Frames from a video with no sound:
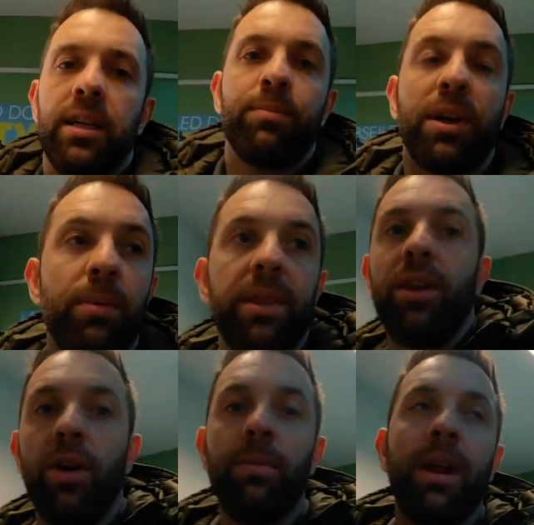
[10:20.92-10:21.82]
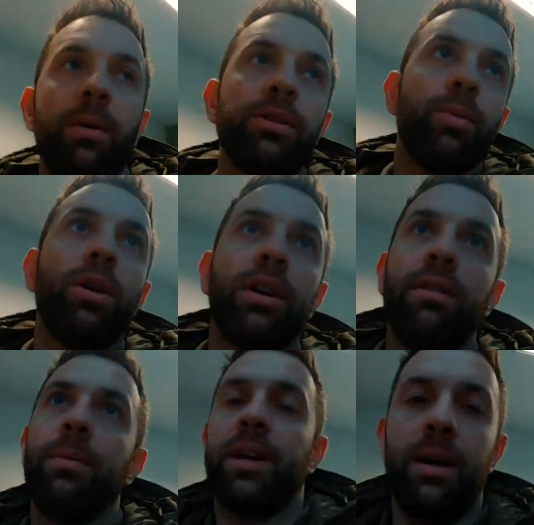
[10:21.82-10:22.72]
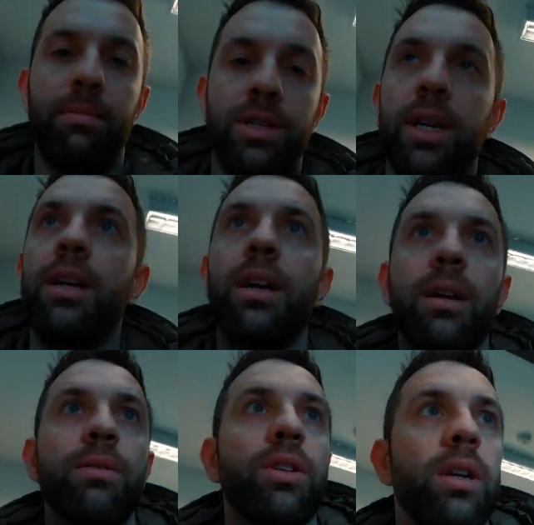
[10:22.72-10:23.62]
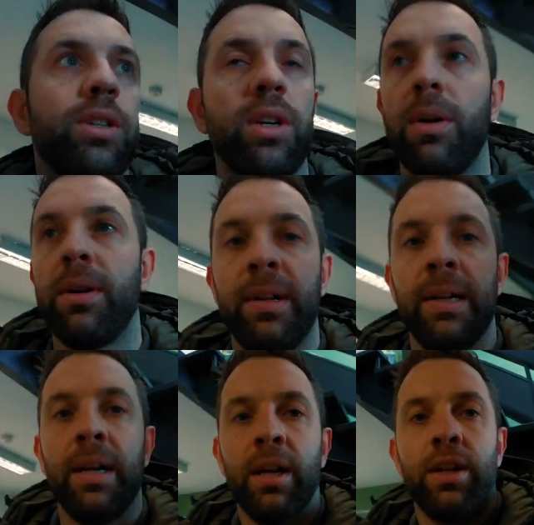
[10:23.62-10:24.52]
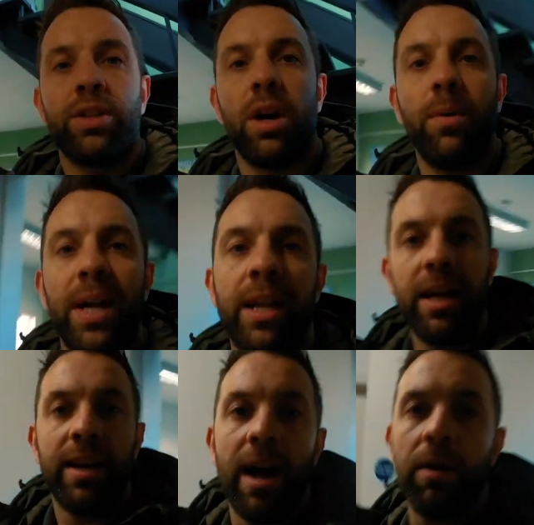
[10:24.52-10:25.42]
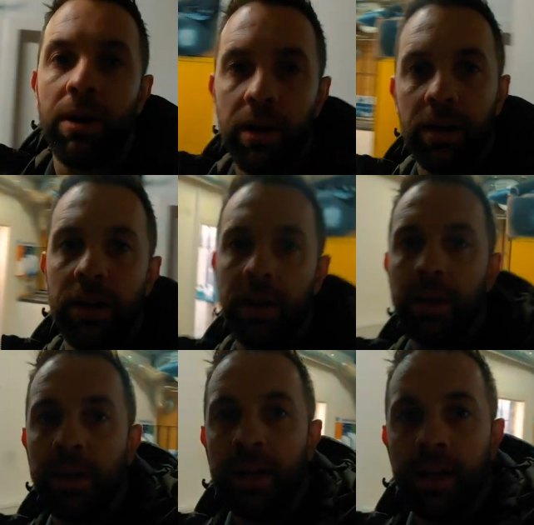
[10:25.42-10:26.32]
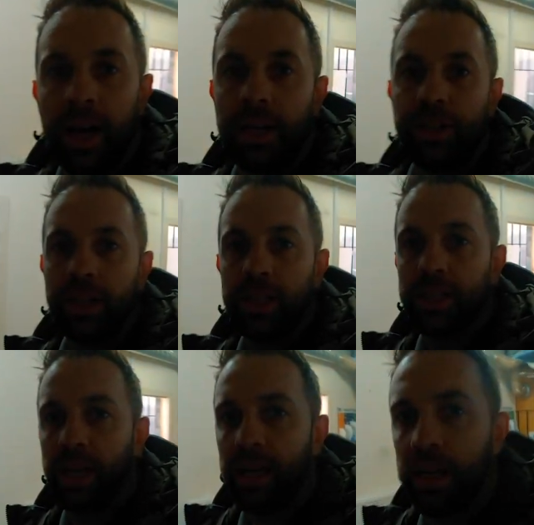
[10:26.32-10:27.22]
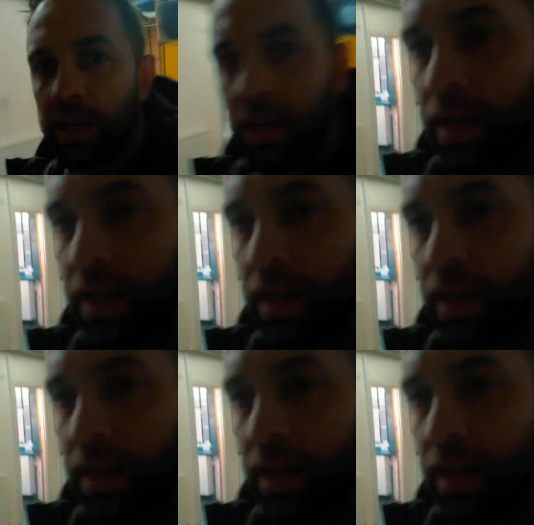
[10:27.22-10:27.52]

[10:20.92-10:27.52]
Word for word: it's becoming the norm now, us walking around with cameras, isn't it? Just going to show. So in here now, as you can see,